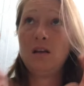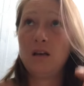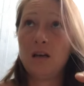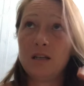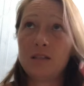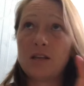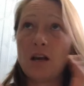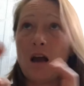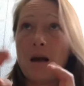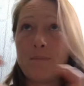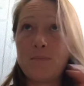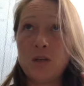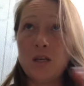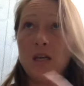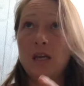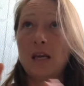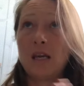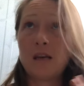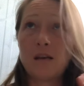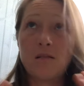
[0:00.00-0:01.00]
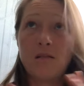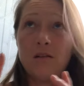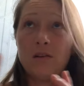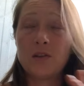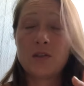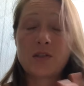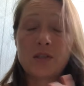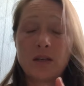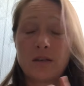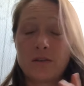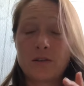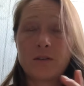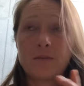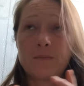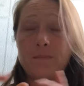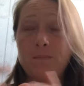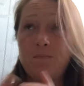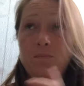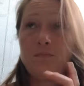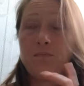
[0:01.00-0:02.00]
adopting and all this
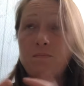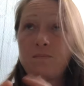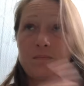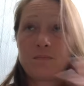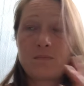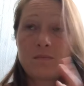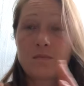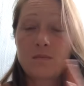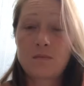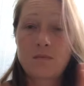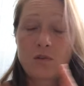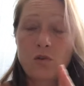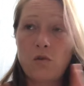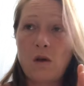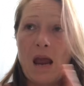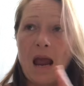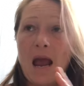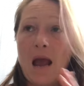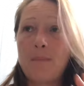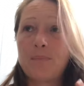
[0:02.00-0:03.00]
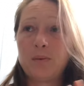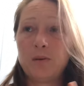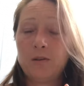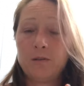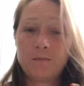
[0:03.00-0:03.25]
other crap.